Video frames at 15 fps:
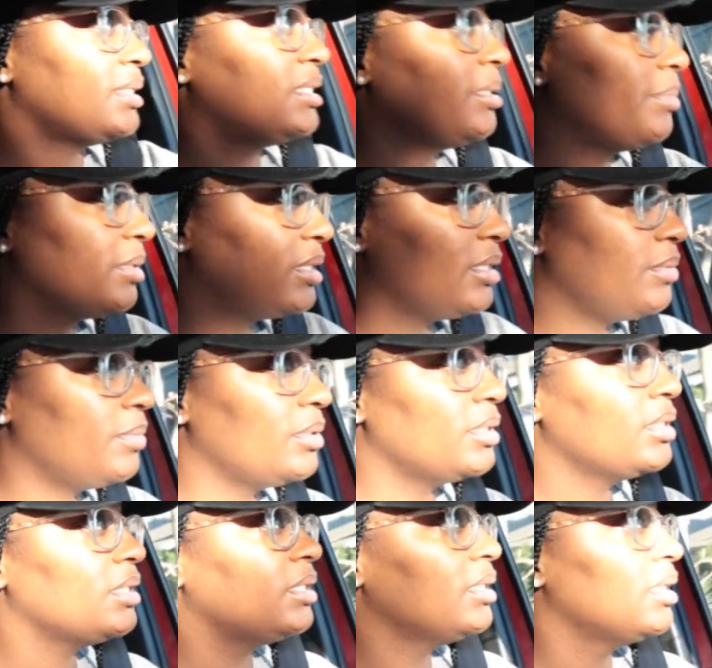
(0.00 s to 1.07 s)
typically
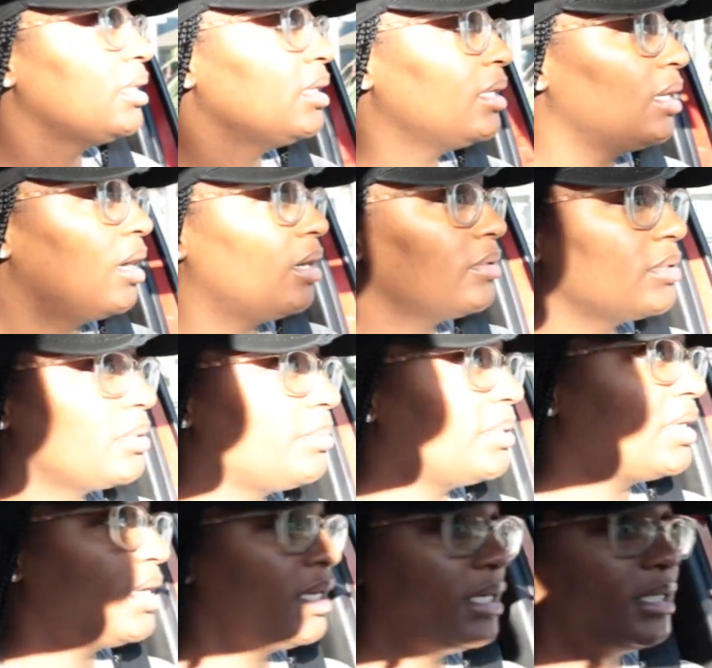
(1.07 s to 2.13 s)
would, only
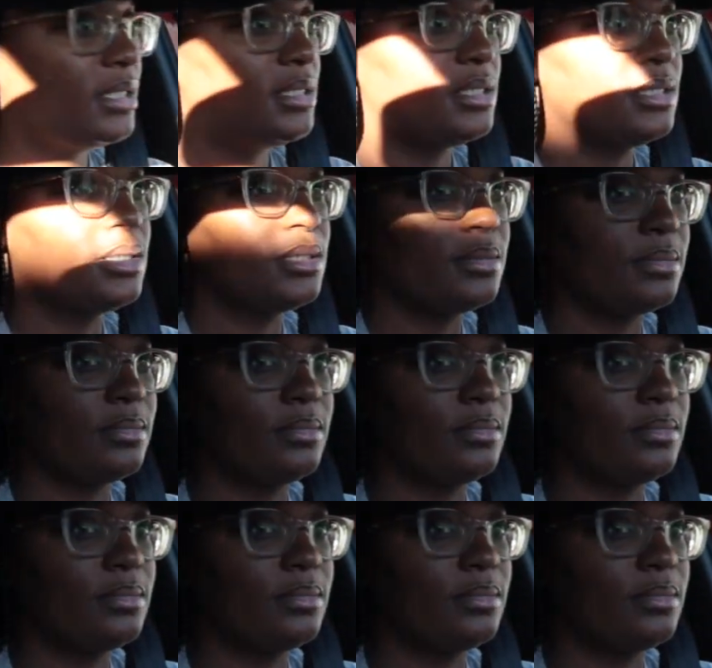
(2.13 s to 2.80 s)
because